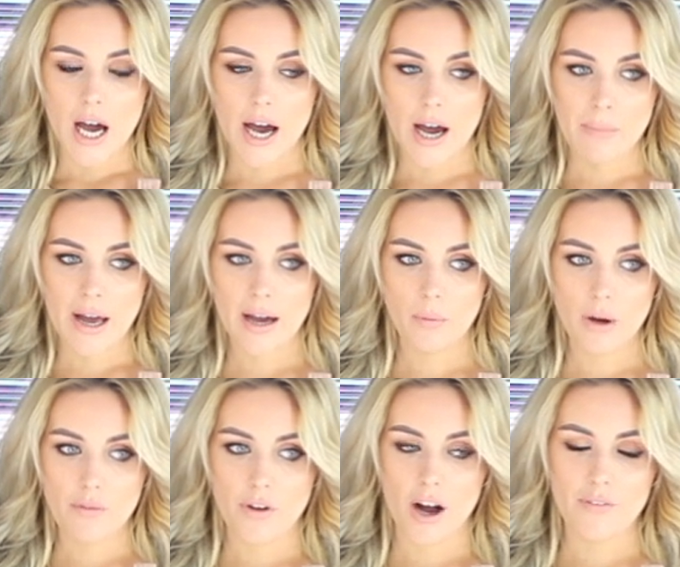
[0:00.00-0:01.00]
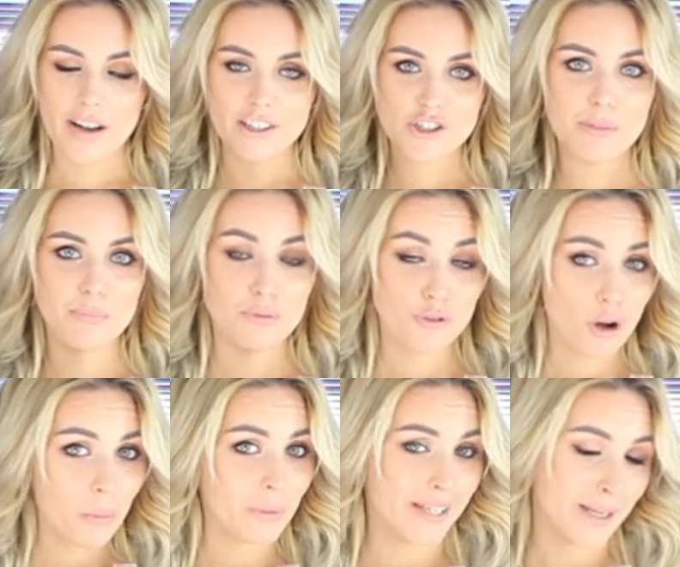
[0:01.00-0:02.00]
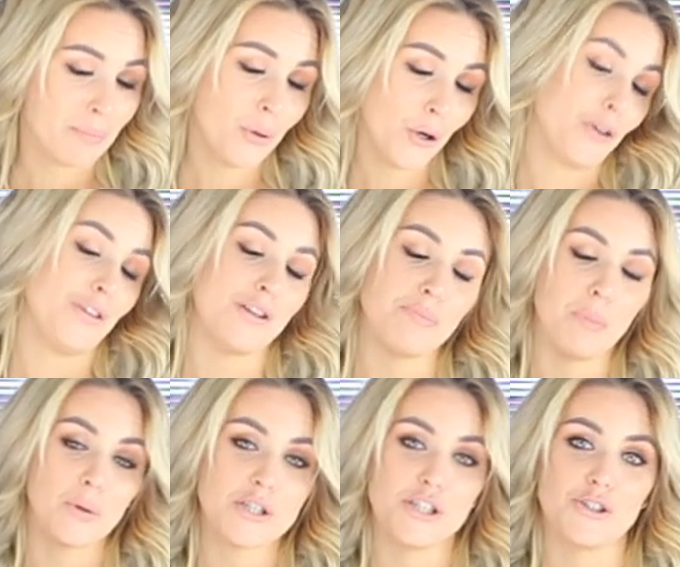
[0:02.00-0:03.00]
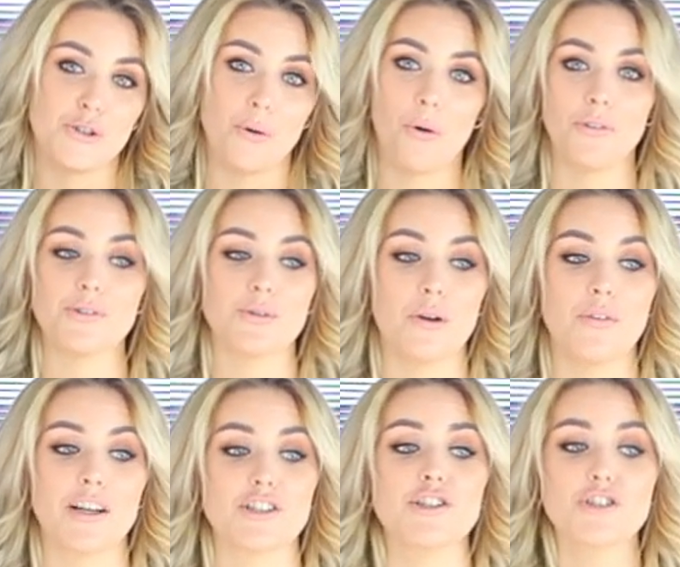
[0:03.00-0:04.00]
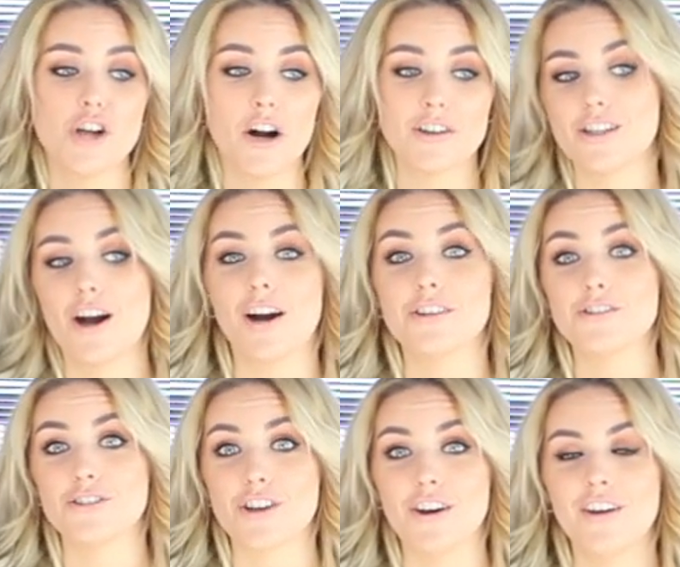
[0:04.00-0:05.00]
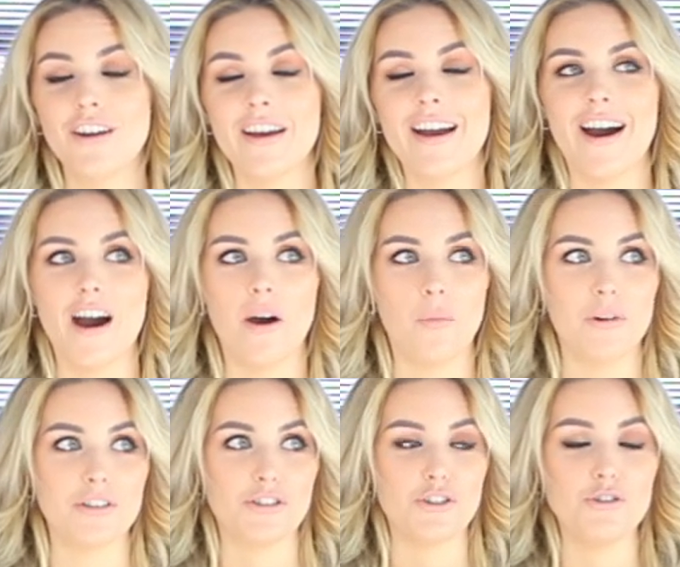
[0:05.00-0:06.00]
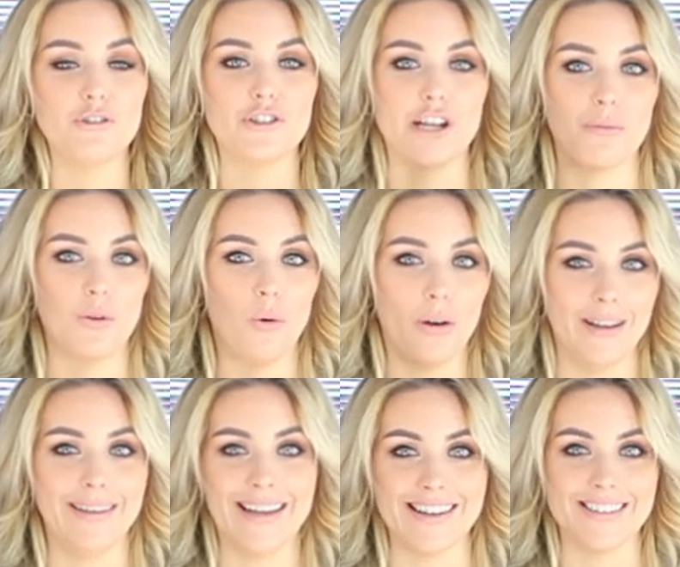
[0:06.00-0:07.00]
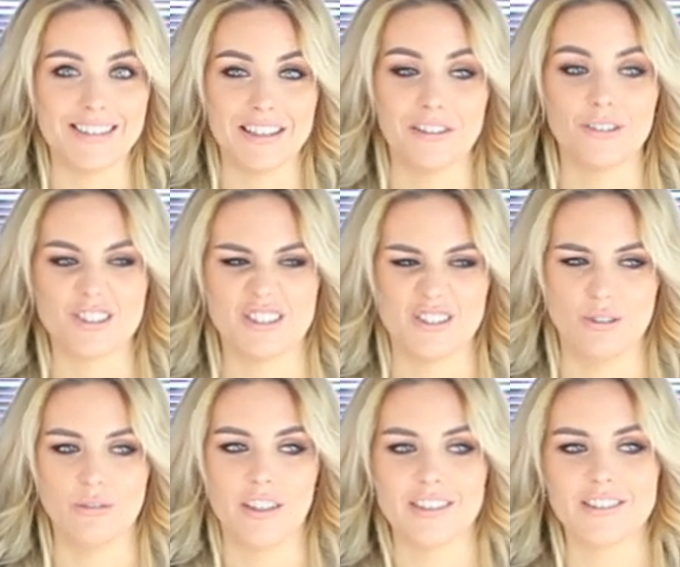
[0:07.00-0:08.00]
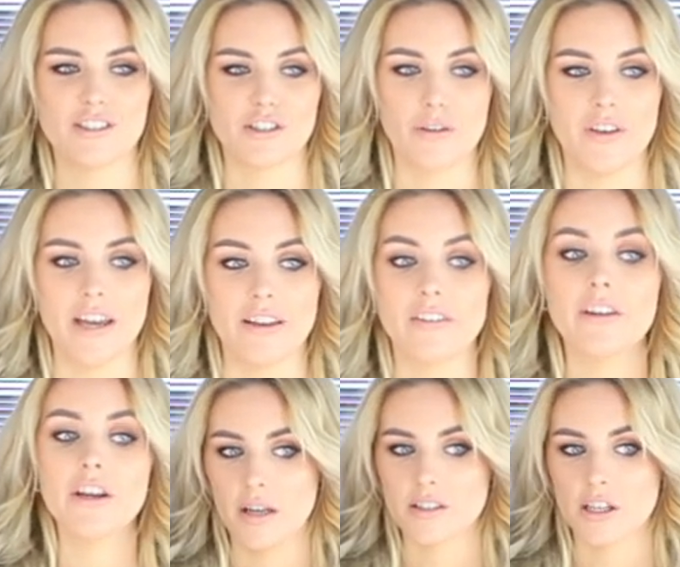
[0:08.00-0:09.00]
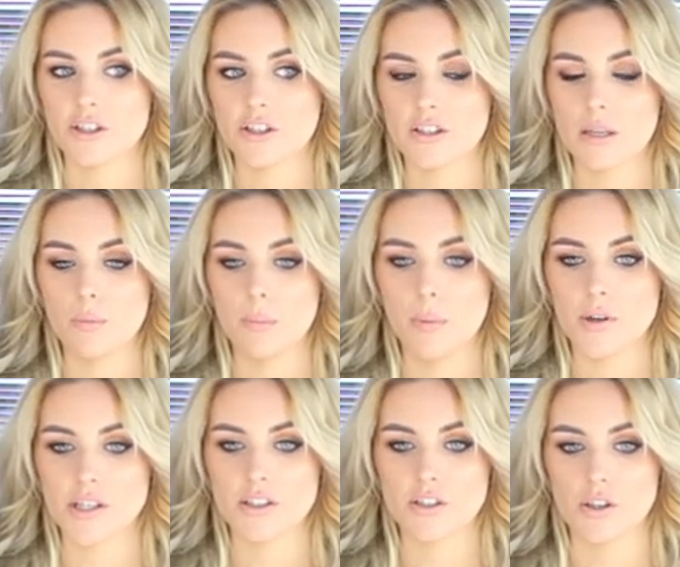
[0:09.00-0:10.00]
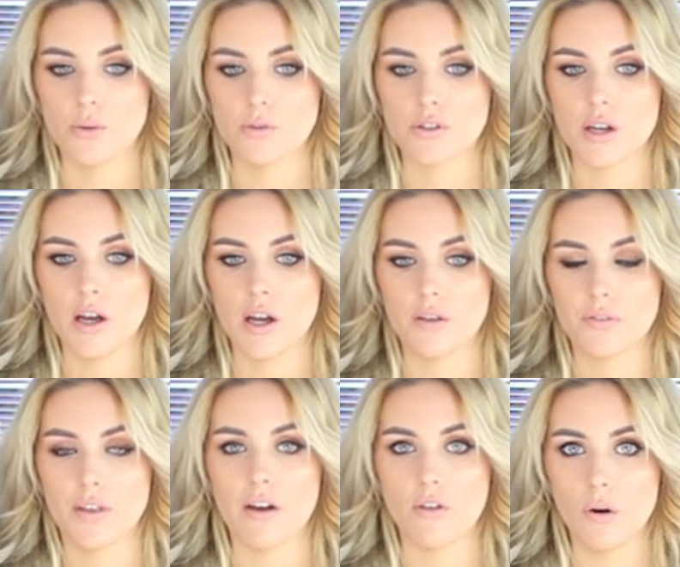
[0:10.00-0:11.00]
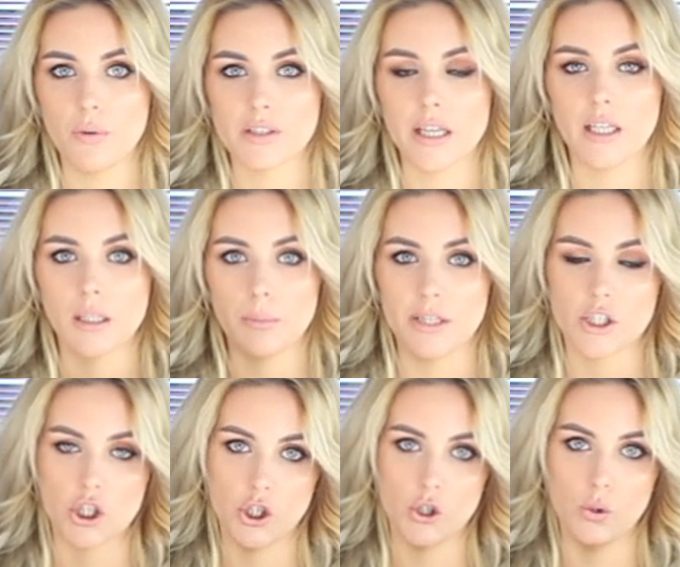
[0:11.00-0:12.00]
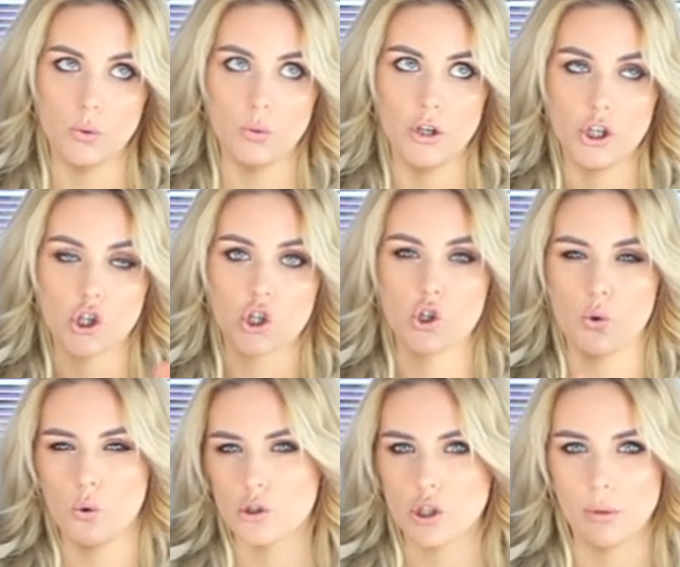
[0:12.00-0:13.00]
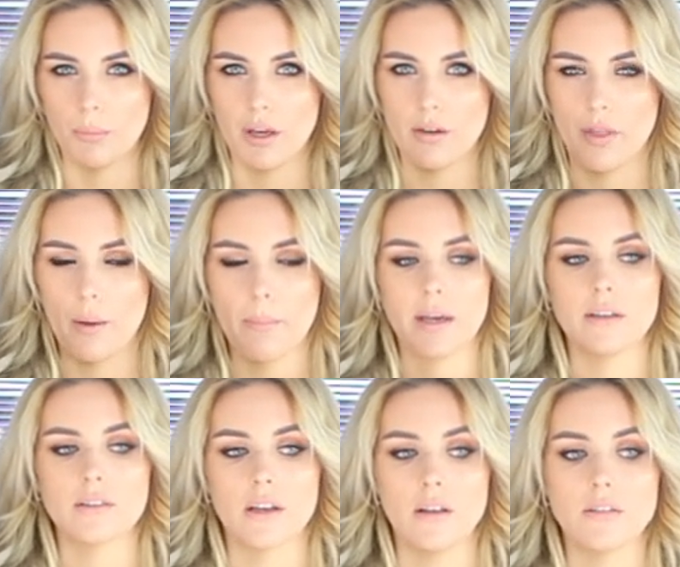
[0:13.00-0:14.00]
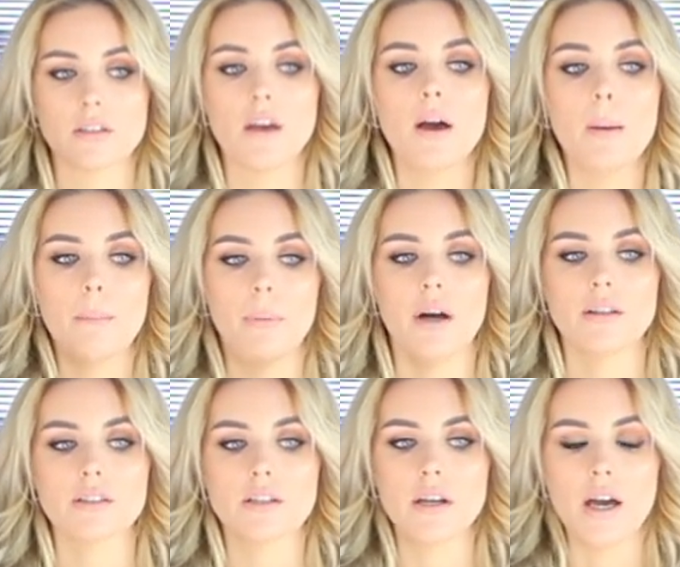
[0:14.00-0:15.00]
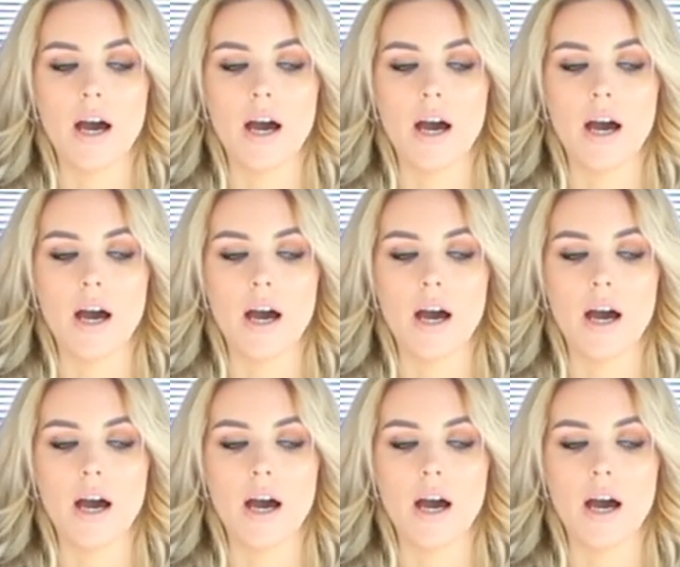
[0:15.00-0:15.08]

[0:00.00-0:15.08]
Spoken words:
However, I've actually properly put this bodysuit on, so I've actually tucked it under, whereas usually I'm quite lazy and I'll just sort of like stuff it in. But I just think with bodysuits, they're always a little bit too short on me, if that makes sense. But